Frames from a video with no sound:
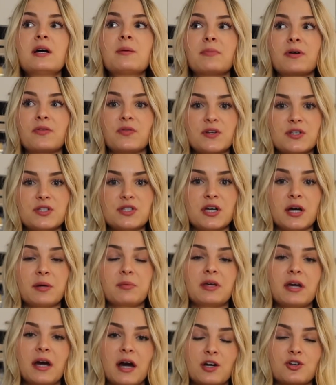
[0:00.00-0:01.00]
but this time
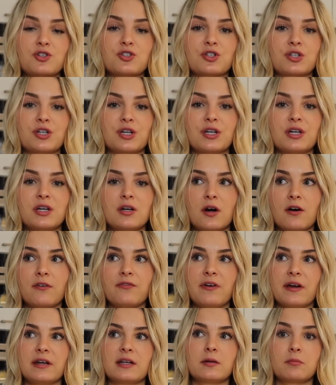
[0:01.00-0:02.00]
he actually
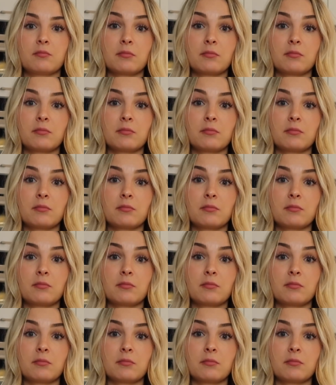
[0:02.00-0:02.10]
offended